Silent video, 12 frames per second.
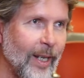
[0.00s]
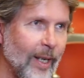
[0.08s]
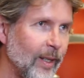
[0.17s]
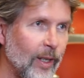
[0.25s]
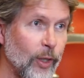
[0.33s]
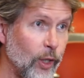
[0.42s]

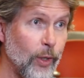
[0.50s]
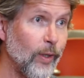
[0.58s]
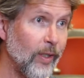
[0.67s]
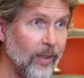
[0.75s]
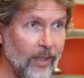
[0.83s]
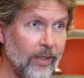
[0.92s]
a,
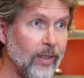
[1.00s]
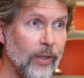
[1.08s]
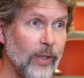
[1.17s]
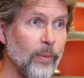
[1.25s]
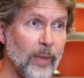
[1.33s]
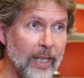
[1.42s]
student, yeah.
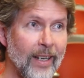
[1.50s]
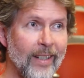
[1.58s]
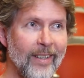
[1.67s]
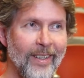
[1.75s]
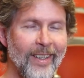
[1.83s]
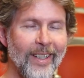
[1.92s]
Chris
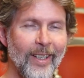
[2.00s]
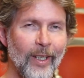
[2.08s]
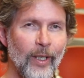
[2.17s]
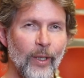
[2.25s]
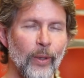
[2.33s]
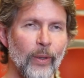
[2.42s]
McCann, yeah.
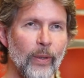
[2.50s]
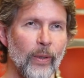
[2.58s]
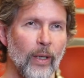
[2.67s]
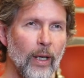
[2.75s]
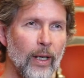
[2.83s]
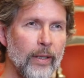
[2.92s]
who
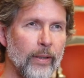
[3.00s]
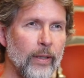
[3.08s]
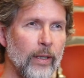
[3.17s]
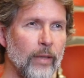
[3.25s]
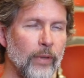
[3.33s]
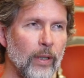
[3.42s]
I
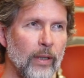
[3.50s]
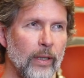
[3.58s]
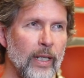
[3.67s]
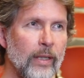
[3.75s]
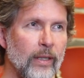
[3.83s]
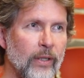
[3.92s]
think if you look at
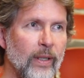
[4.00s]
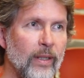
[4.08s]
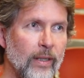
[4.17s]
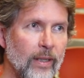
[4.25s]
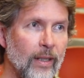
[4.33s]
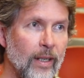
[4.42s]
his
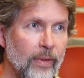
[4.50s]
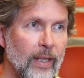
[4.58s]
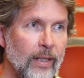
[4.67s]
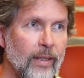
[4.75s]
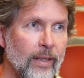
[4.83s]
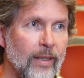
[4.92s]
strengths in life,
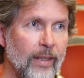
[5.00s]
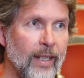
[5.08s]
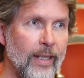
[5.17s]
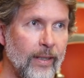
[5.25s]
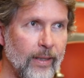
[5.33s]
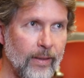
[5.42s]
he's,
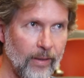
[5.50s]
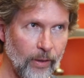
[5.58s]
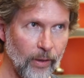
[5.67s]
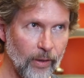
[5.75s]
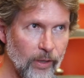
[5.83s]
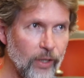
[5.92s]
he's
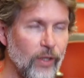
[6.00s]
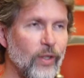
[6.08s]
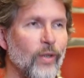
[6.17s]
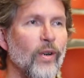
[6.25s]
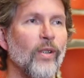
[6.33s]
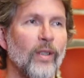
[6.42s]
got a
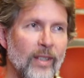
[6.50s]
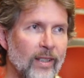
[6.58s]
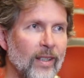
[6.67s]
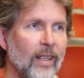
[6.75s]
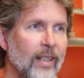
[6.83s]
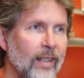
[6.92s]
strong
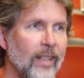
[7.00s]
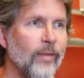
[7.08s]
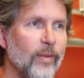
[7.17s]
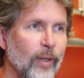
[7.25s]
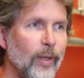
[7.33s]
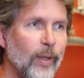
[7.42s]
design-led
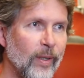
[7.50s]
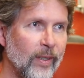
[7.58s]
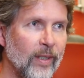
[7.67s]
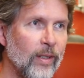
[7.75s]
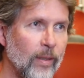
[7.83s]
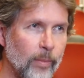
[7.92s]
focus mm.
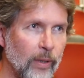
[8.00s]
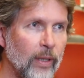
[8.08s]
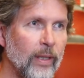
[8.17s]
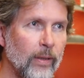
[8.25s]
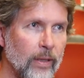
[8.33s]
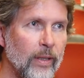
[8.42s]
into the
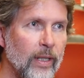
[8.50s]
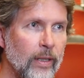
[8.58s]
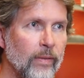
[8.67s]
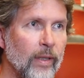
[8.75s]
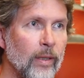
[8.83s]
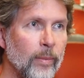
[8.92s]
products that he's
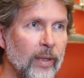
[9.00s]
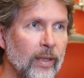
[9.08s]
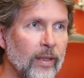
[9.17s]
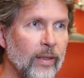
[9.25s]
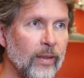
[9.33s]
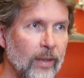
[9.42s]
developing
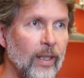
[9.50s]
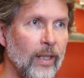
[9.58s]
now,